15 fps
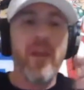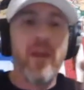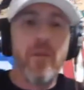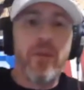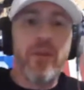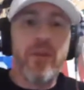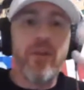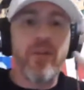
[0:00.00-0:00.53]

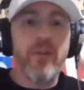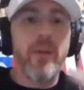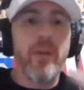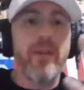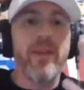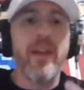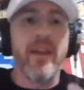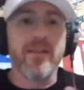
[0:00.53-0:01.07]
But there are three
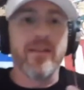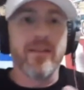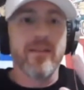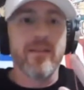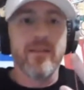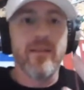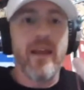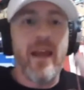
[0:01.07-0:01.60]
things
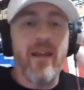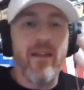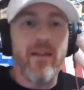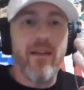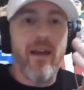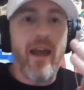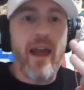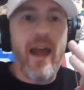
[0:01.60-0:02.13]
that
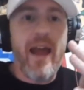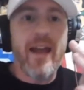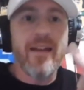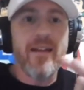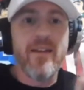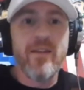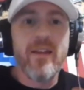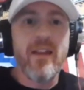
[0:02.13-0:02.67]

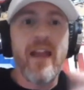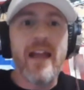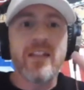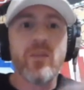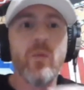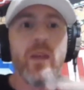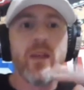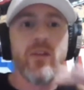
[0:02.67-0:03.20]
in the last
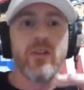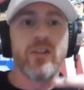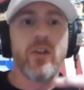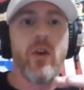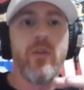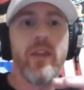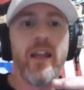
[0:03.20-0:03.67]
week or so that